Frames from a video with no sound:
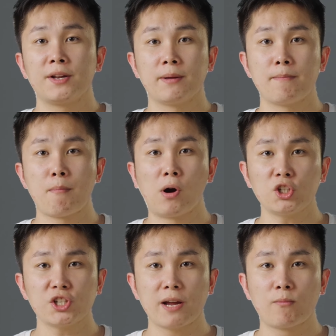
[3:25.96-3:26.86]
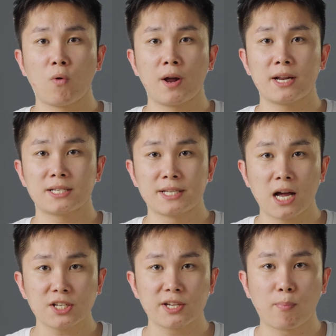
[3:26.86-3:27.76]
The Mars M1 does
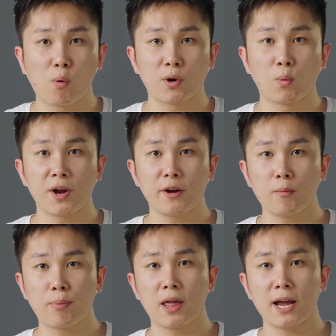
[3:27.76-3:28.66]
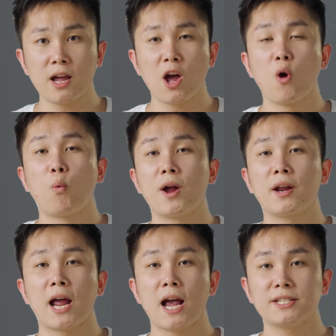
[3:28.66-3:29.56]
not support video play
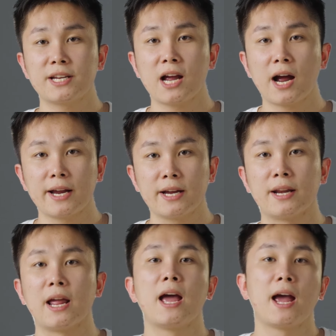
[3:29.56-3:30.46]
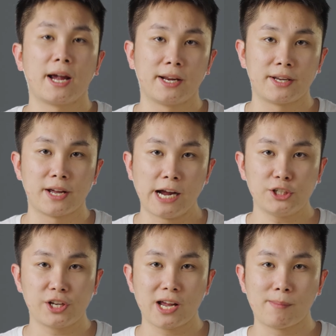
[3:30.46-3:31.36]
with the SDI in and the
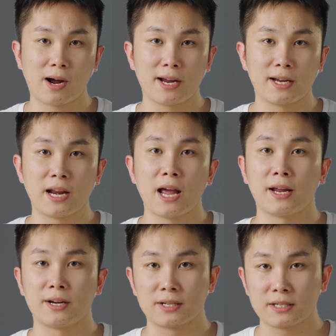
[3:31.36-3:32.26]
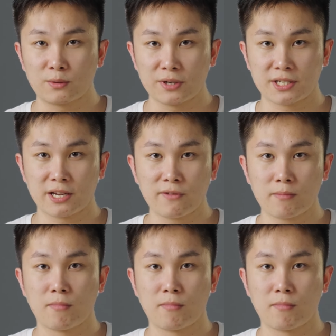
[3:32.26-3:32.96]
HDMI in the receiver